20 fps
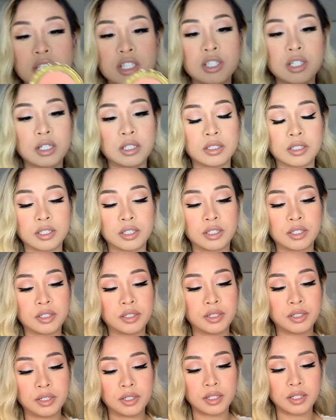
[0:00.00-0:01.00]
color.
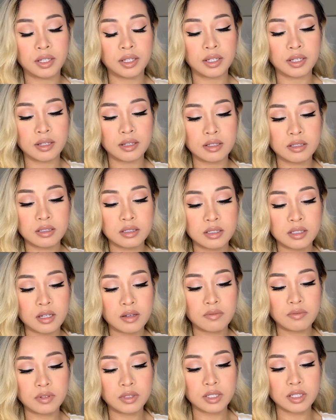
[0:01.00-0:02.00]

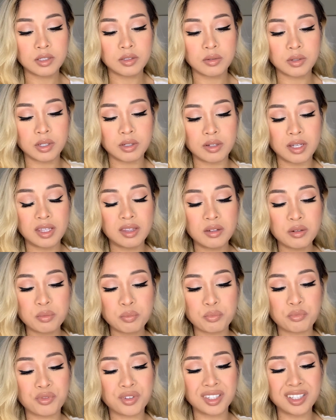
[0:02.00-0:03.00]
Definitely so cute. And
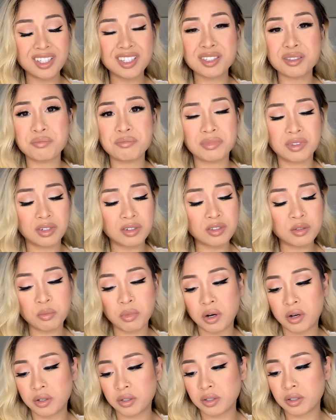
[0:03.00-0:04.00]
they're
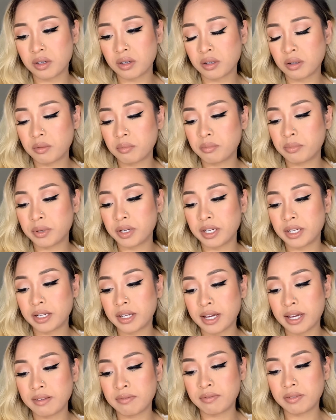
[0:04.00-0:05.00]
small, y'all, but
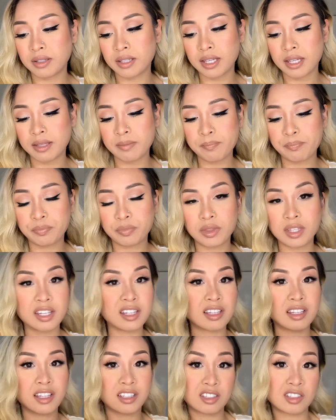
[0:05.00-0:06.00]
I feel like
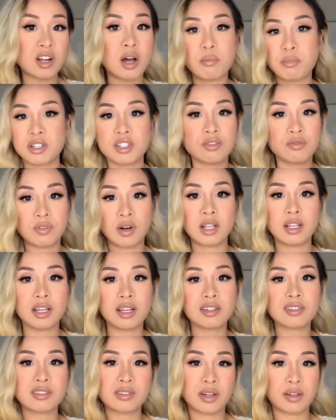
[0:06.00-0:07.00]
it's not much
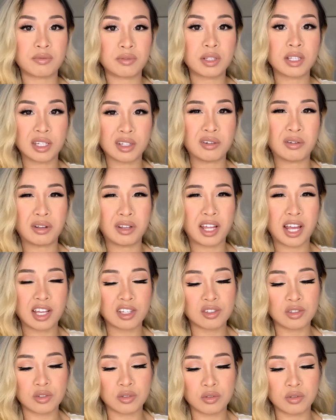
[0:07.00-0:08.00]
fallout, so I feel like it'll
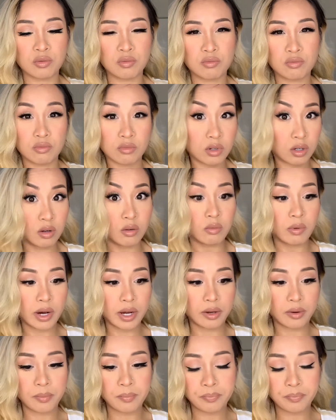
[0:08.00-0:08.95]
last you a while.